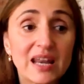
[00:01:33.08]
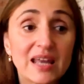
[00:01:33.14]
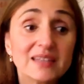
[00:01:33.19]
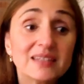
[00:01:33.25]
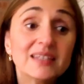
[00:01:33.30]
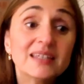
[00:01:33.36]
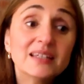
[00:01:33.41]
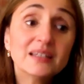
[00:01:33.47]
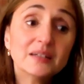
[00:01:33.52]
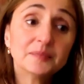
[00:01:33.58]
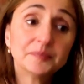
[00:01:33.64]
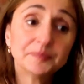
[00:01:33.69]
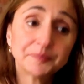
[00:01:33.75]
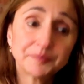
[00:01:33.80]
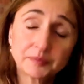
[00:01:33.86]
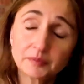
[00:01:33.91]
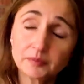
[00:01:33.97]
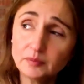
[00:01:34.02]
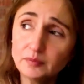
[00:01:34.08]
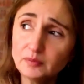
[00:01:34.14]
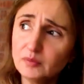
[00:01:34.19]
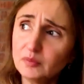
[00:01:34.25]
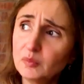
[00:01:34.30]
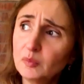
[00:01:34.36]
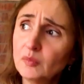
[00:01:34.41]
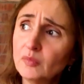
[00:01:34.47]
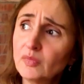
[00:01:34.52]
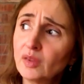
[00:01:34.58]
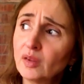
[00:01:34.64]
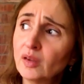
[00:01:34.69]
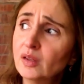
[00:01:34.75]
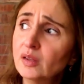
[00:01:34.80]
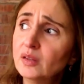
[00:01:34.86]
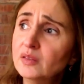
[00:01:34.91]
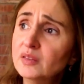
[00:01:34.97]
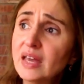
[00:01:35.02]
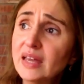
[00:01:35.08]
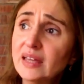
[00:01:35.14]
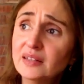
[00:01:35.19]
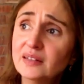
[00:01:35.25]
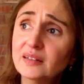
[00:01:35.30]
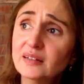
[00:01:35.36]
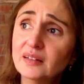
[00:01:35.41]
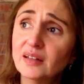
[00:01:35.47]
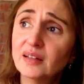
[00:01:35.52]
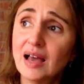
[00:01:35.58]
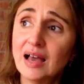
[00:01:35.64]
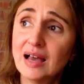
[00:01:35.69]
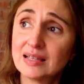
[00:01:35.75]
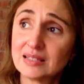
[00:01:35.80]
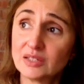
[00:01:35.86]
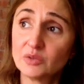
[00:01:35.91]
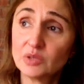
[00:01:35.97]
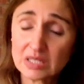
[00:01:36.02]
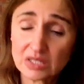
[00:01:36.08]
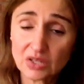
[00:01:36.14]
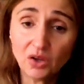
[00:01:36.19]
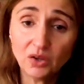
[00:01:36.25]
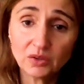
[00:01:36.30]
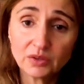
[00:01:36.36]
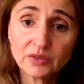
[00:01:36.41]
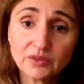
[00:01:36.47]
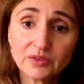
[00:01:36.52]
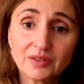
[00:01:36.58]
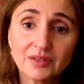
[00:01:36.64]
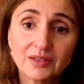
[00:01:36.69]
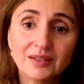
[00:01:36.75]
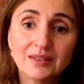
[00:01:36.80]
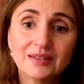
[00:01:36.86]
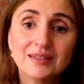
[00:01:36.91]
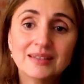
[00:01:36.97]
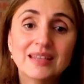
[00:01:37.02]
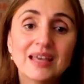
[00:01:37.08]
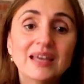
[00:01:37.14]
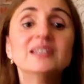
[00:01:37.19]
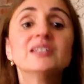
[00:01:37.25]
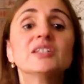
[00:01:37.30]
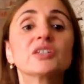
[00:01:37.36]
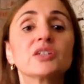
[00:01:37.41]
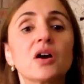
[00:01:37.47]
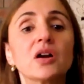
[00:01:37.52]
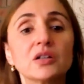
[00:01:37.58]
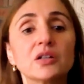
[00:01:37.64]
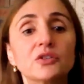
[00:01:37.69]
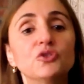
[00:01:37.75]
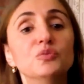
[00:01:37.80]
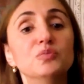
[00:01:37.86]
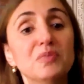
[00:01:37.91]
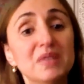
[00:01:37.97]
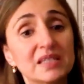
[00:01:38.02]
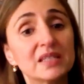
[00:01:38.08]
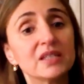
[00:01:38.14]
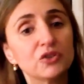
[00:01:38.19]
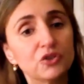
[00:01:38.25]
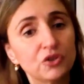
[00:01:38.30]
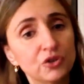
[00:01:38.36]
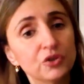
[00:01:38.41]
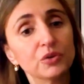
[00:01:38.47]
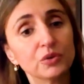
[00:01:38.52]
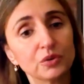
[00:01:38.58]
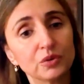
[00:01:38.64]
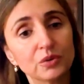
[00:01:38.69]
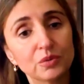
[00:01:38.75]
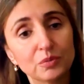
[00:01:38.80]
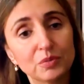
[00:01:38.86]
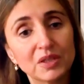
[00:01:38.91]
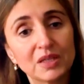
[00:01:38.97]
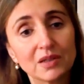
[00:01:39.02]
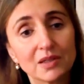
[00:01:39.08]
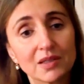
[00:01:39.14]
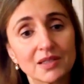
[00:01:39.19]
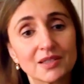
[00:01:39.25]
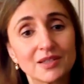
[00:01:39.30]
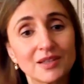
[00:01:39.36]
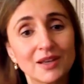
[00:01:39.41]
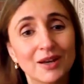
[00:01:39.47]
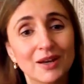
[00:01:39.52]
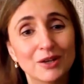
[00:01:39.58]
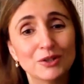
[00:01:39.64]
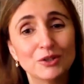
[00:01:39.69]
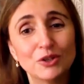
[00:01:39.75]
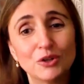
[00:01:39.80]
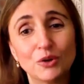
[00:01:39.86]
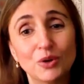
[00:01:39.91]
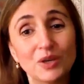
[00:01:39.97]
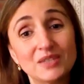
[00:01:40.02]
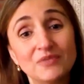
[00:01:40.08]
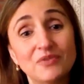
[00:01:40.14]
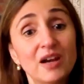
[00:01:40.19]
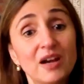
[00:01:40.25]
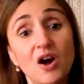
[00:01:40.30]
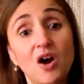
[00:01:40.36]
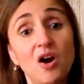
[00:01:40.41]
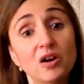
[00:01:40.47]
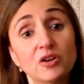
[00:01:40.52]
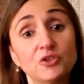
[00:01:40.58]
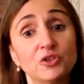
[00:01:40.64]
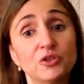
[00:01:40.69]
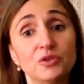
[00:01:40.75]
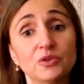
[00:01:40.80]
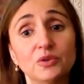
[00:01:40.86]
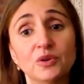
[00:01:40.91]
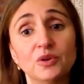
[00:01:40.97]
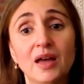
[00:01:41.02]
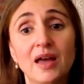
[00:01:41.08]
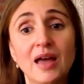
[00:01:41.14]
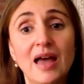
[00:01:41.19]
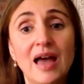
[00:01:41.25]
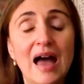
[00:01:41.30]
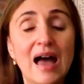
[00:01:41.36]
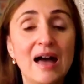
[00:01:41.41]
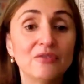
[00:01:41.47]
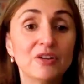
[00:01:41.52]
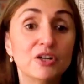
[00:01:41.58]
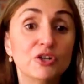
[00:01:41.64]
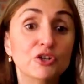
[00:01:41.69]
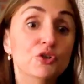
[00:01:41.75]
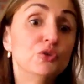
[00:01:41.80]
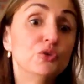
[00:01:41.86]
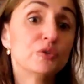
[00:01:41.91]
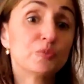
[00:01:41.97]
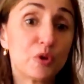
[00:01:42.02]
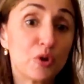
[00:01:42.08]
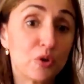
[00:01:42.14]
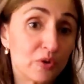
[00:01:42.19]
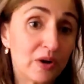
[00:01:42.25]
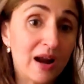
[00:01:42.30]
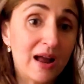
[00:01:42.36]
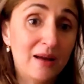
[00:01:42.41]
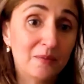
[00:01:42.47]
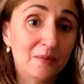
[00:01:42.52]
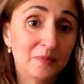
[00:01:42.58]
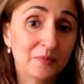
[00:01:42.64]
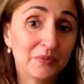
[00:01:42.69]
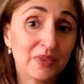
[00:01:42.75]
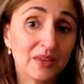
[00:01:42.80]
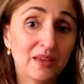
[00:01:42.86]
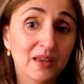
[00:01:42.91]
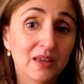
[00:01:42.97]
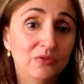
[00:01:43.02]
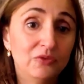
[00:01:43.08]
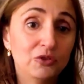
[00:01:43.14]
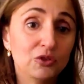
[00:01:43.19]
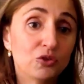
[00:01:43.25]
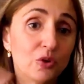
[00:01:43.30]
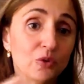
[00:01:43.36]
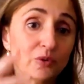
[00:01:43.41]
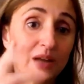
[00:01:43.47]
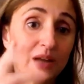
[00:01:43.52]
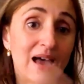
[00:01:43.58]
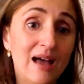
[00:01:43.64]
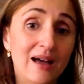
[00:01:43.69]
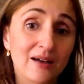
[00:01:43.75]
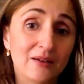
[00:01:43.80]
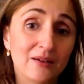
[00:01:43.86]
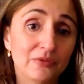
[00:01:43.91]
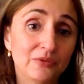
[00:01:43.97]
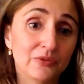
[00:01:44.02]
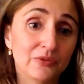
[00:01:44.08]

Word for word: I think then as a result, they started to miss it too, because, you know, it's very hard to have a news program if you don't have